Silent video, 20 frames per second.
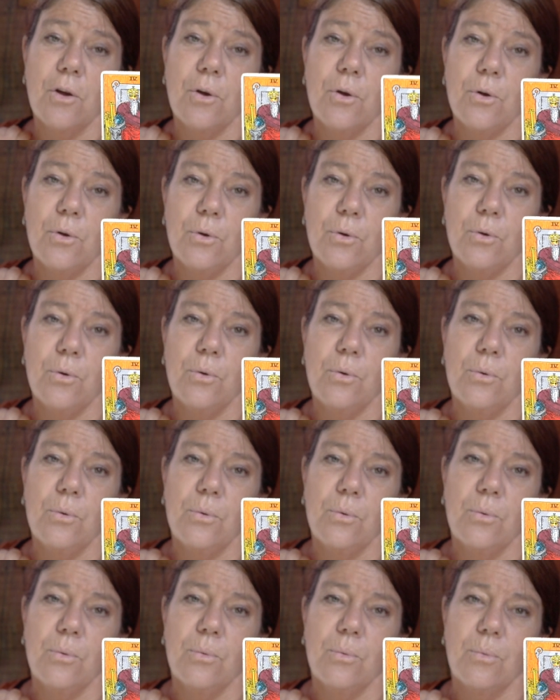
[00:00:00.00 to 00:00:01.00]

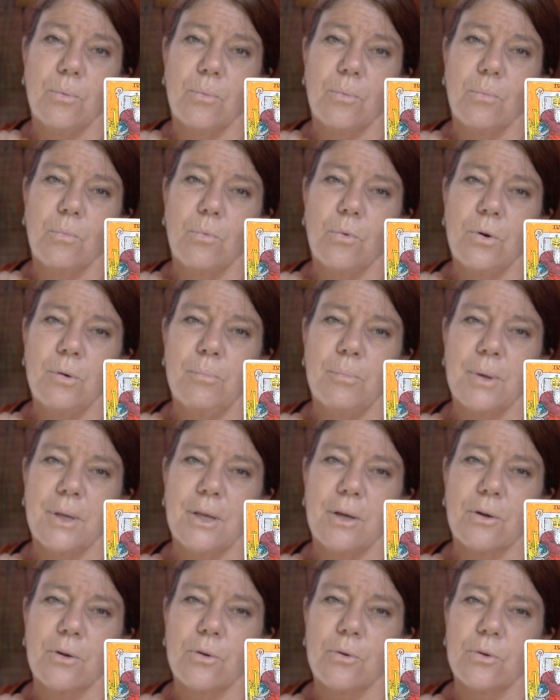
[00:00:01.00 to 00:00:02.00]
who would
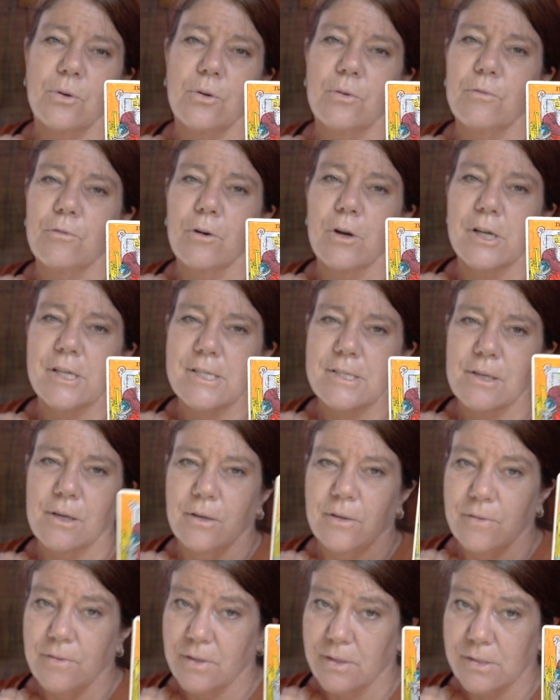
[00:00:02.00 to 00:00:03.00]
be a good advisor
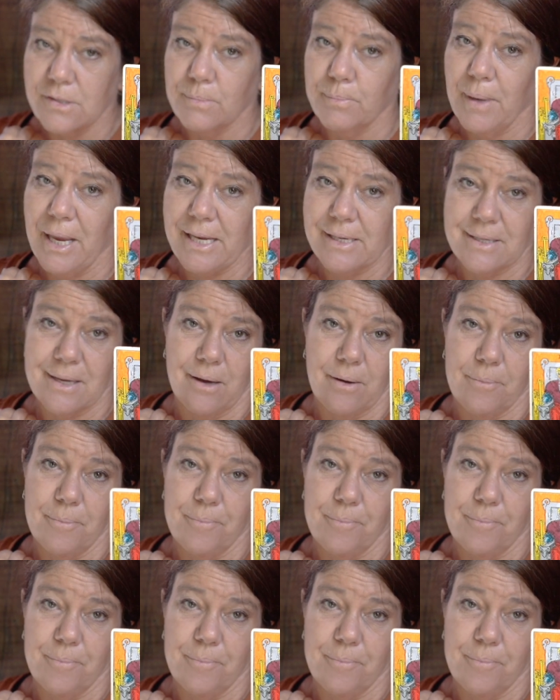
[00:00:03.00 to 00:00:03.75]
in this matter.